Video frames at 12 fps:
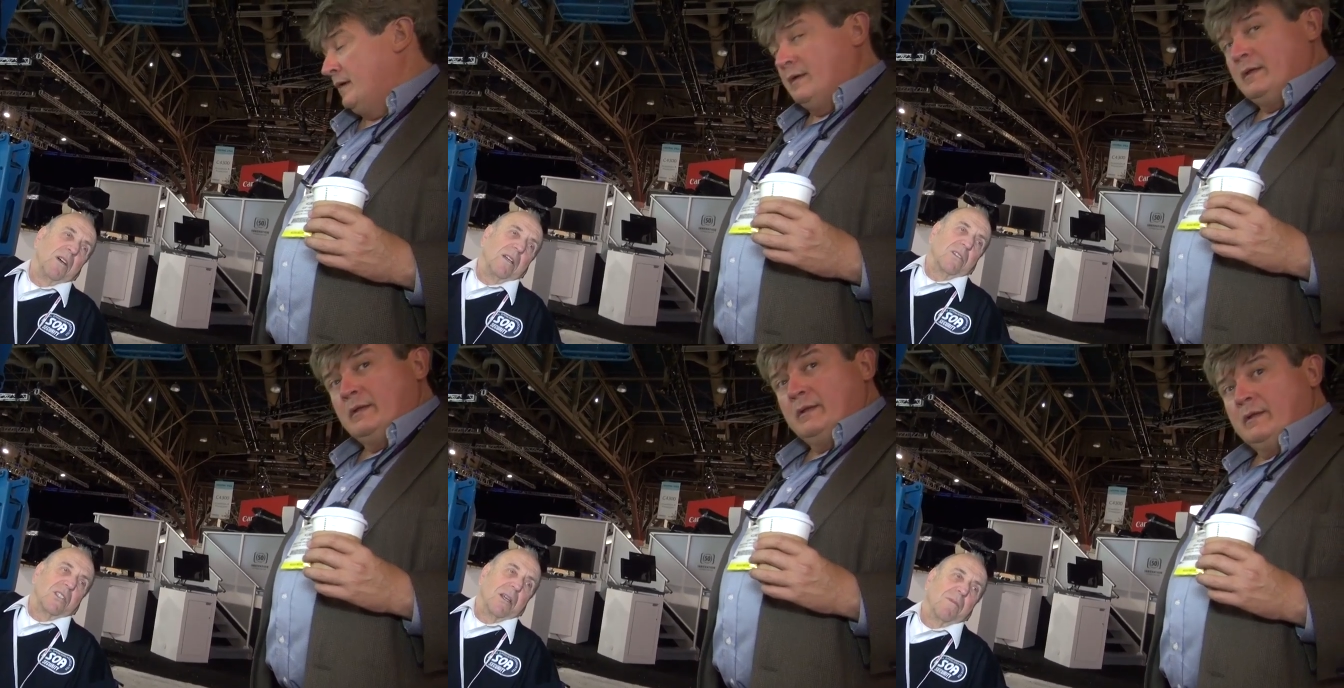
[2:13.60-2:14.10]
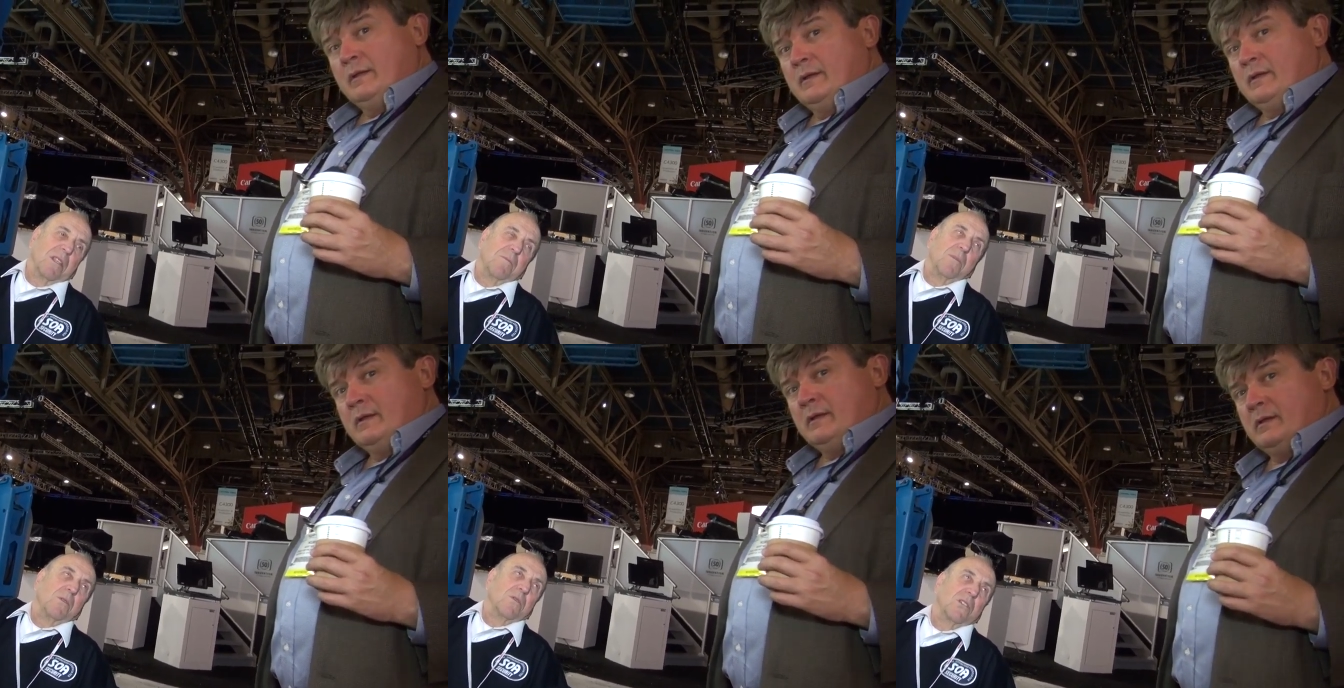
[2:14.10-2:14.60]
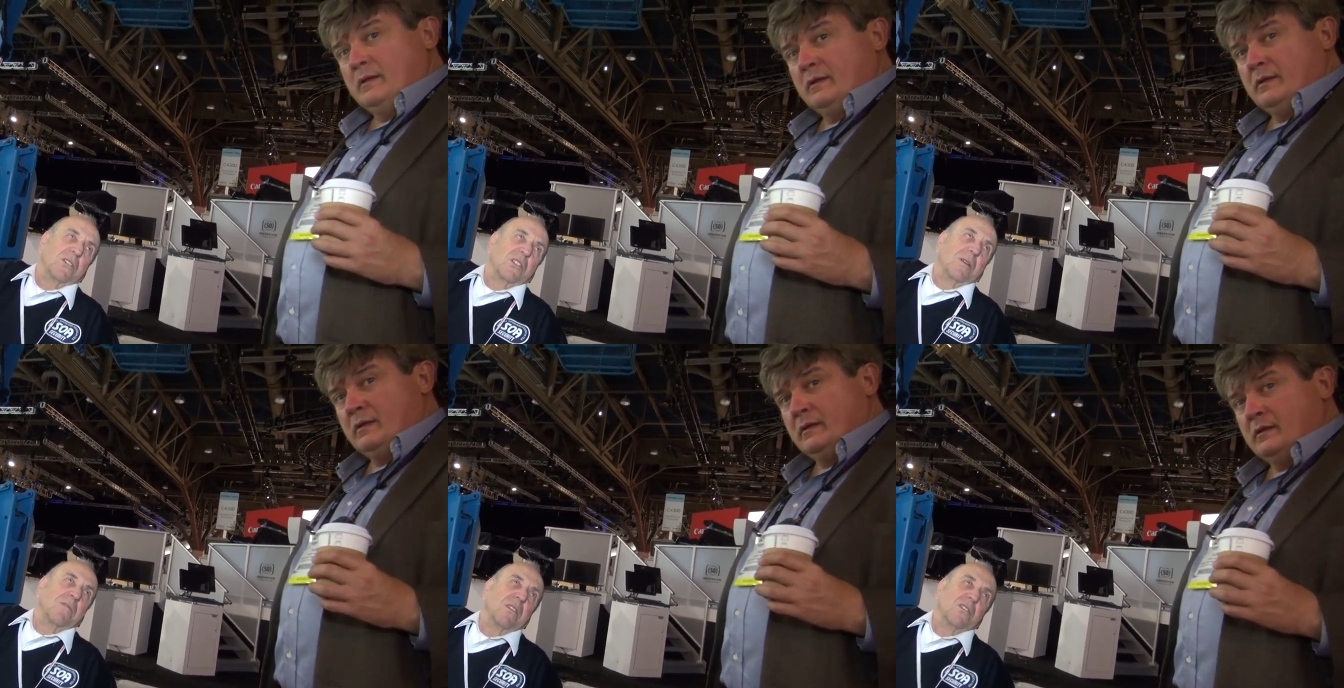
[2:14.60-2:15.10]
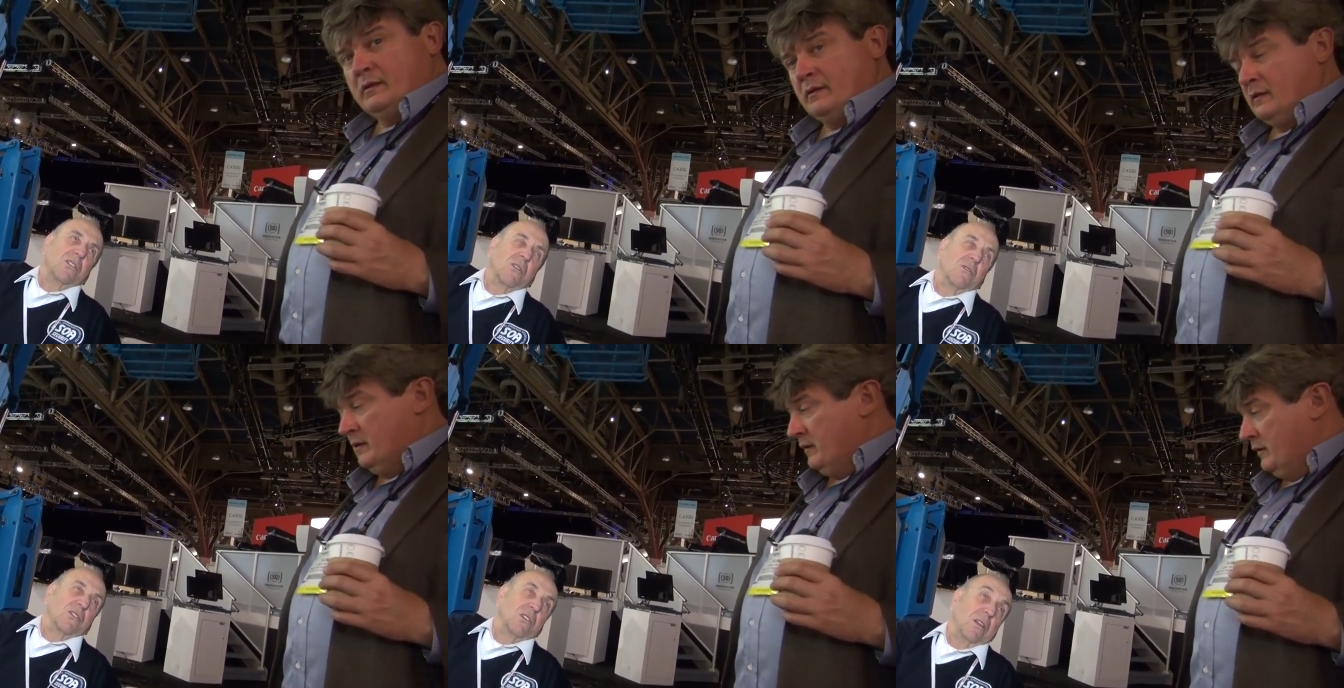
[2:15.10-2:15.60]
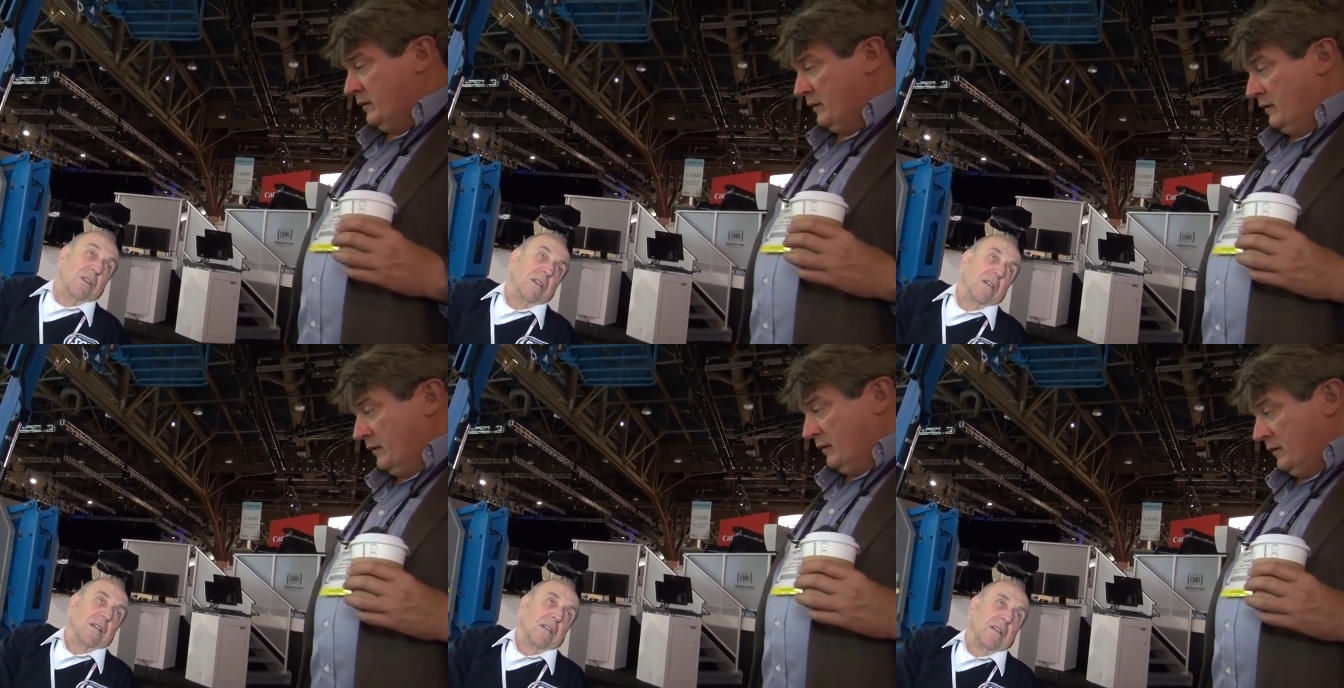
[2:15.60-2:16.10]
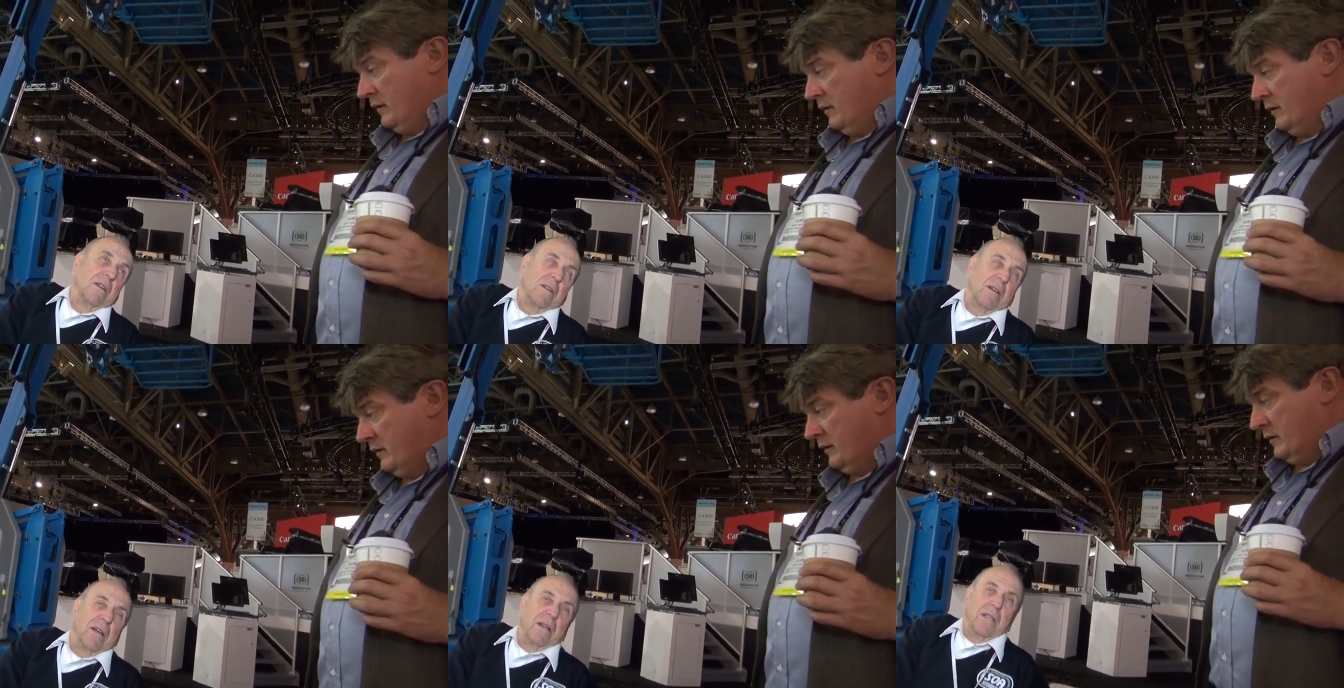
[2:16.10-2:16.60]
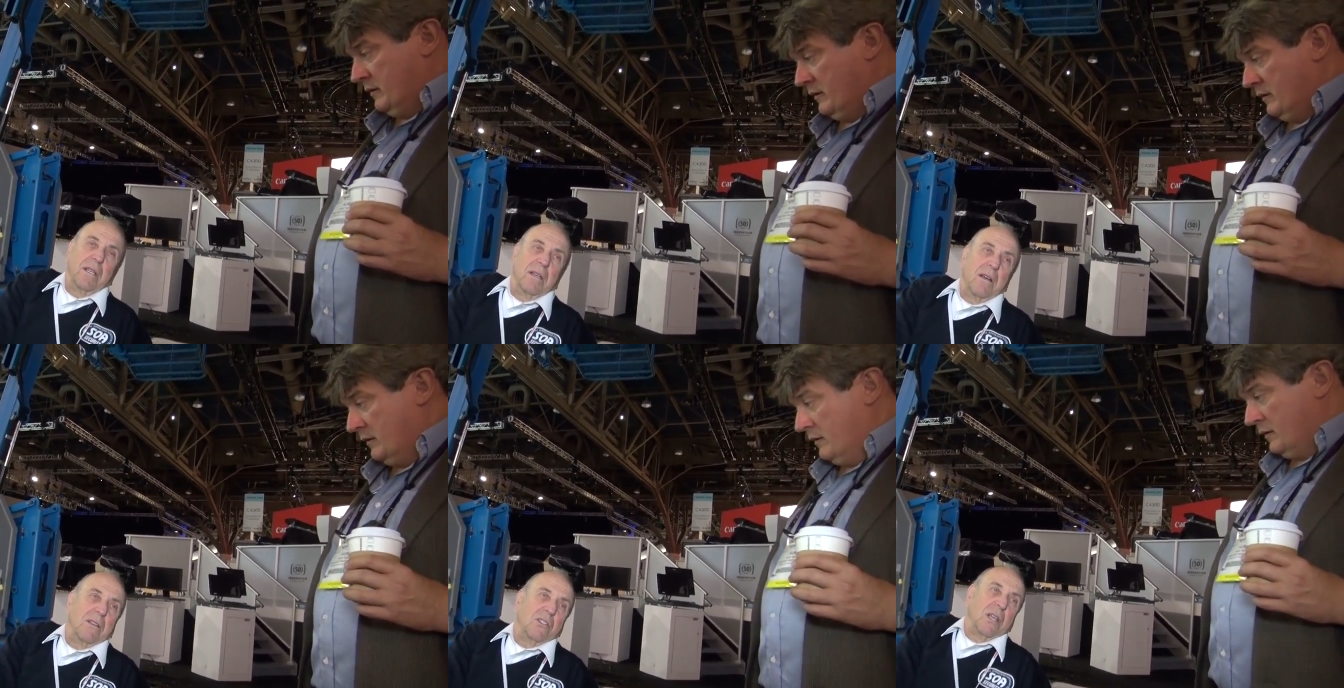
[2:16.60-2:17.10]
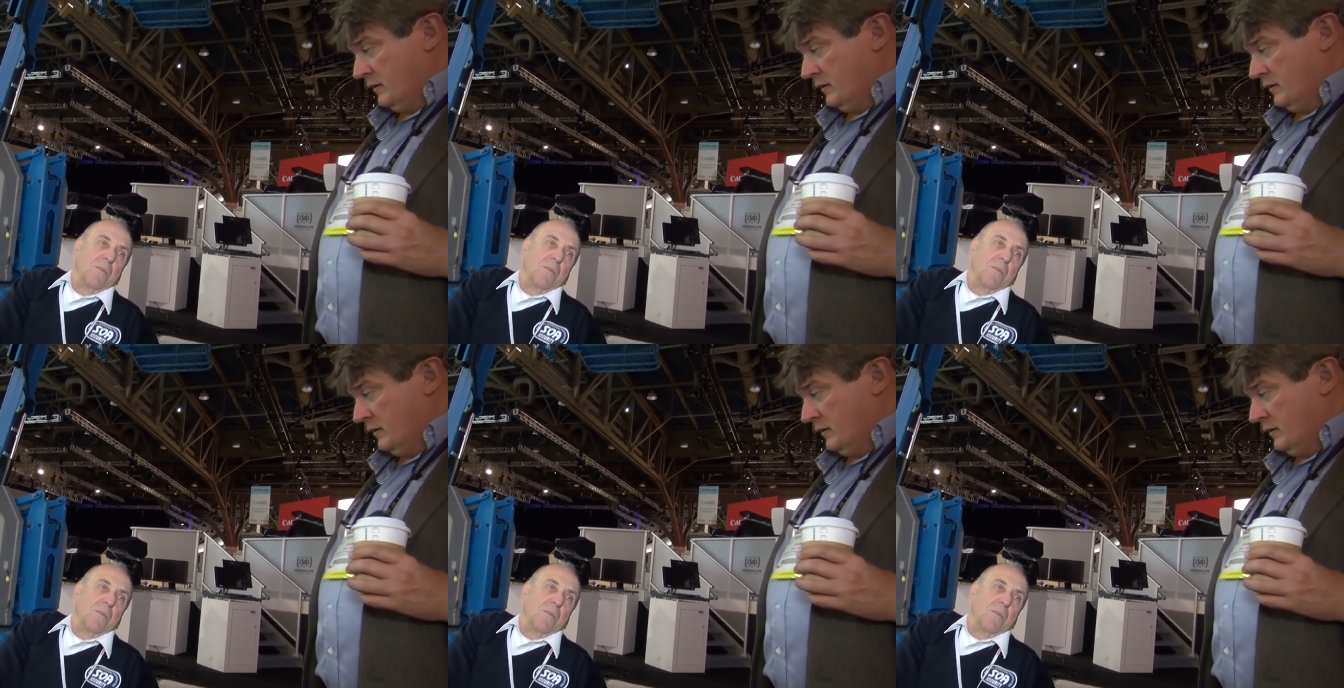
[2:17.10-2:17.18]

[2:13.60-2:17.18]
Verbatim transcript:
Speaker 1: uh, some of the booths at some of these shows uh, can cost